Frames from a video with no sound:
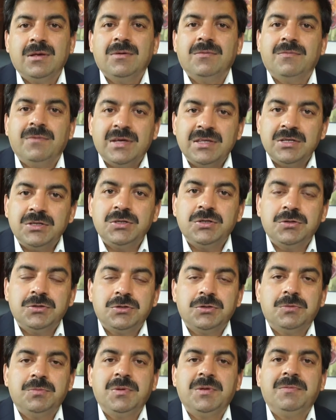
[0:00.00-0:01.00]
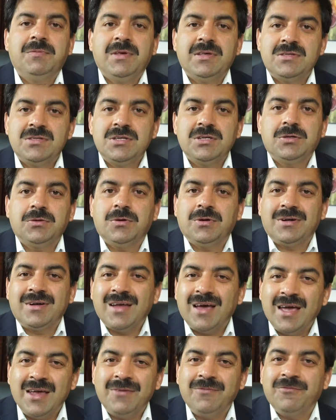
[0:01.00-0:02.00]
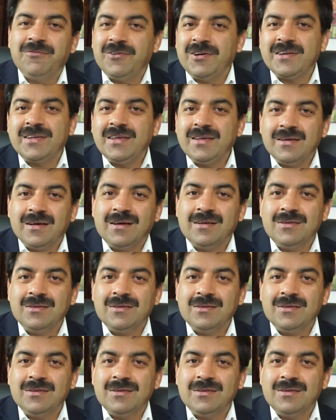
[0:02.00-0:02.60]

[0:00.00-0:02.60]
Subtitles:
whether you should be wasting your time working on